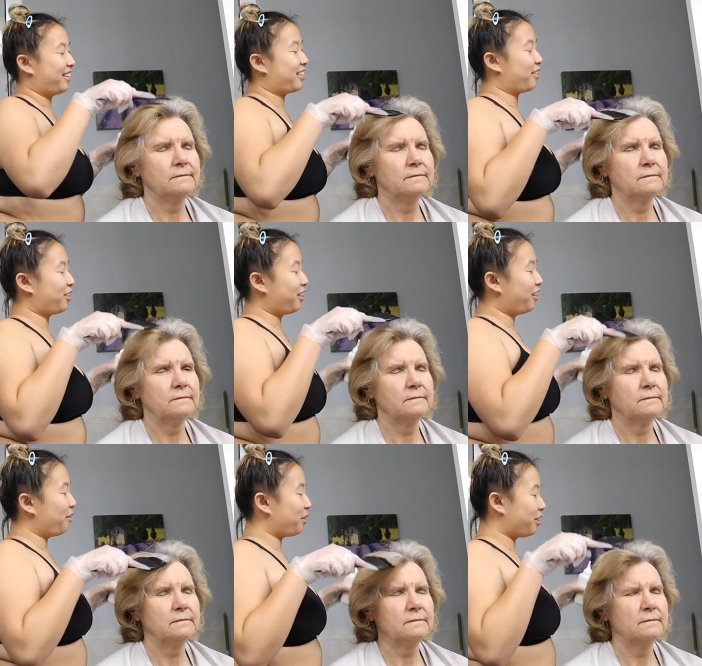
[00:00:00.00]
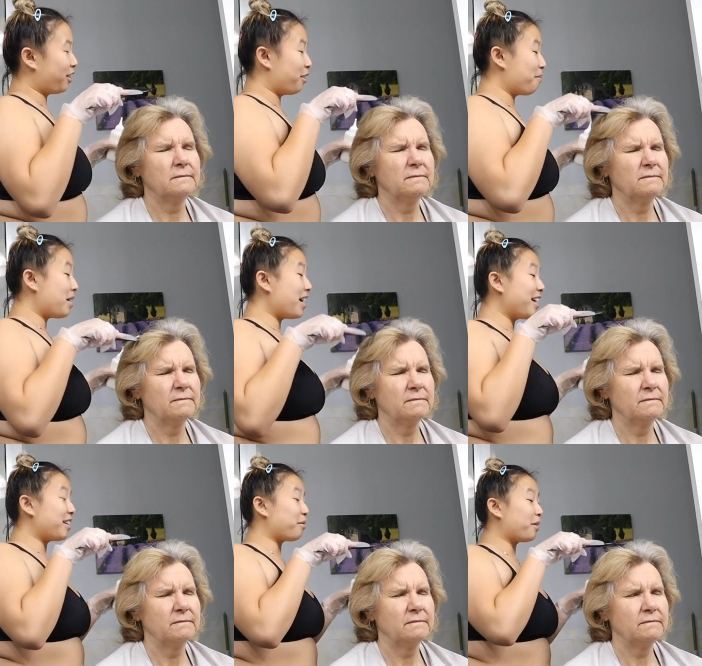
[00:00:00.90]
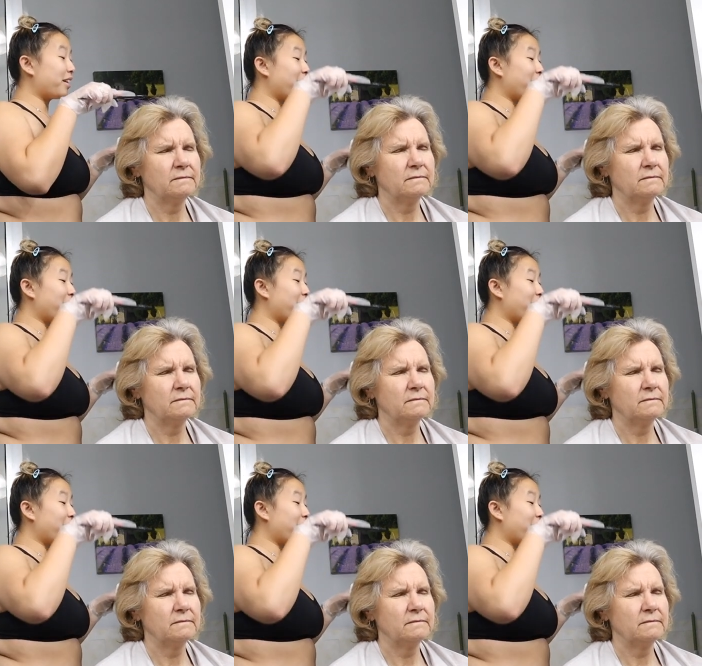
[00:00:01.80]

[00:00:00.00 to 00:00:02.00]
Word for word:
Speaker 1: So Sherry, what's on your mind? What